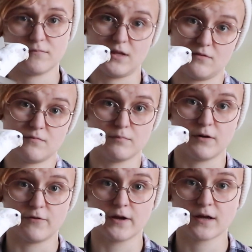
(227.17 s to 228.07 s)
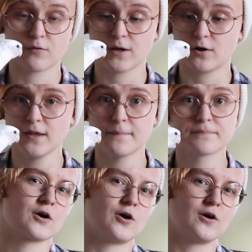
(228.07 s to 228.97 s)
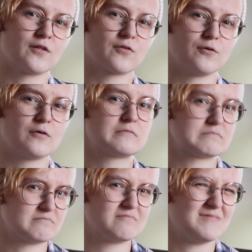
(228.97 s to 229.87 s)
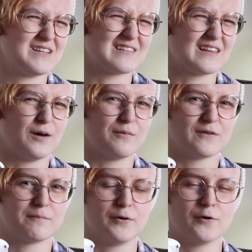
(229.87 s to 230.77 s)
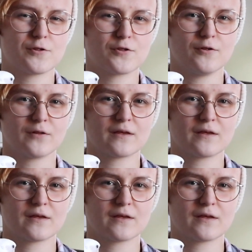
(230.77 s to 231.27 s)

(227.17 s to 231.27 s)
He's buffering, as we call it. Corliss, though, needs a little bit of a push.